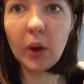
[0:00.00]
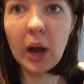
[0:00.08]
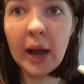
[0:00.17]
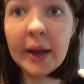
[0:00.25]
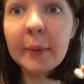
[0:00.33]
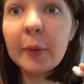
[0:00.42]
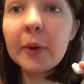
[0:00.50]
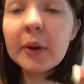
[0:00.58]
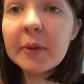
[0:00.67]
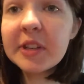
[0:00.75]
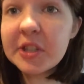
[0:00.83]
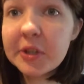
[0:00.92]
I am going to
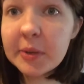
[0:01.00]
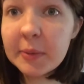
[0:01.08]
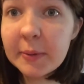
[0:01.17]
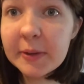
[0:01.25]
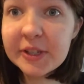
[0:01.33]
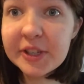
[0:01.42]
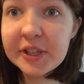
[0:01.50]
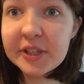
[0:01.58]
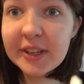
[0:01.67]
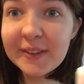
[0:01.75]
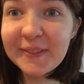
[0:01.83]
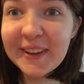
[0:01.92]
be showing my
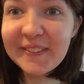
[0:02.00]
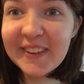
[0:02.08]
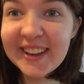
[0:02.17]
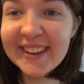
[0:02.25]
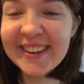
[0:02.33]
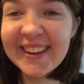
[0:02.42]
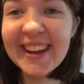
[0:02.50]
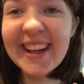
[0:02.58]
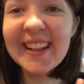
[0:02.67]
pictures of my finger.